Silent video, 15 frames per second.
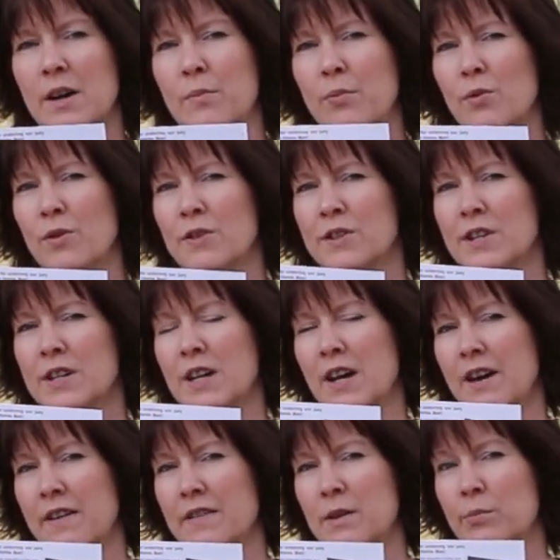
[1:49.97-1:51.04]
a portion
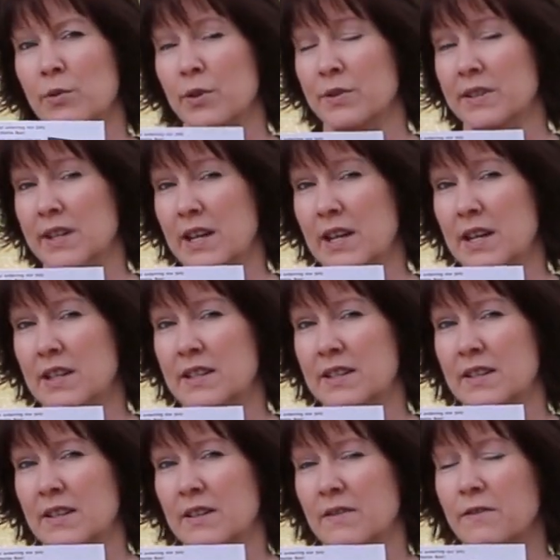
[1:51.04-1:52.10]
of the proceeds